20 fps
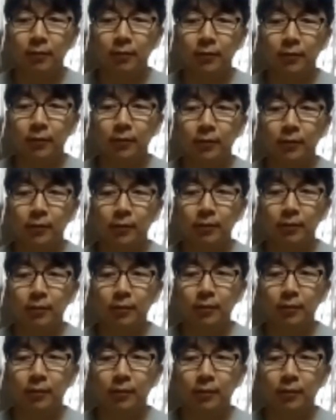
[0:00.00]

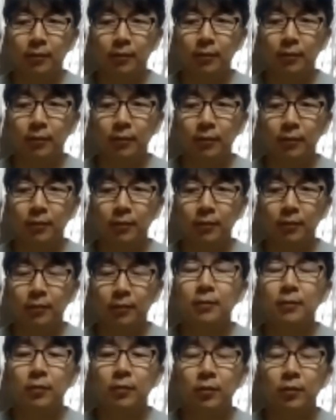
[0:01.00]

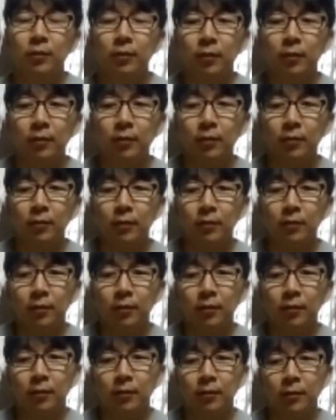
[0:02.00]

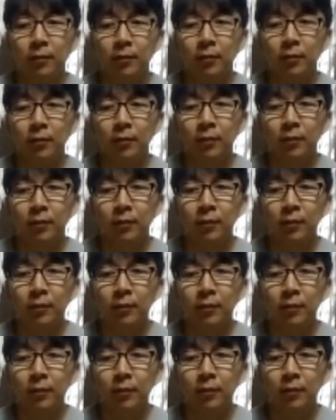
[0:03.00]

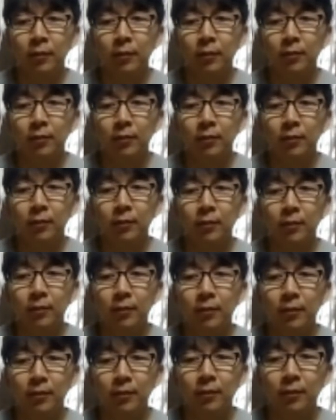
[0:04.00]

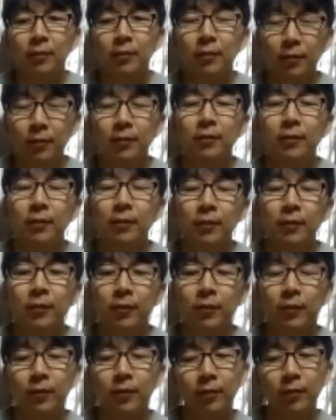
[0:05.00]

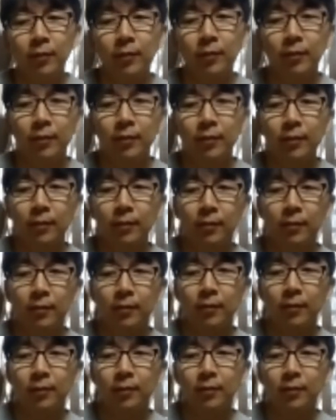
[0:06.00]

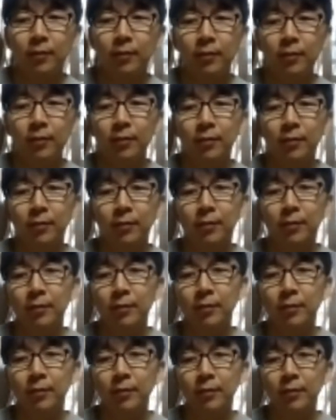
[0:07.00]
The person shown says nothing.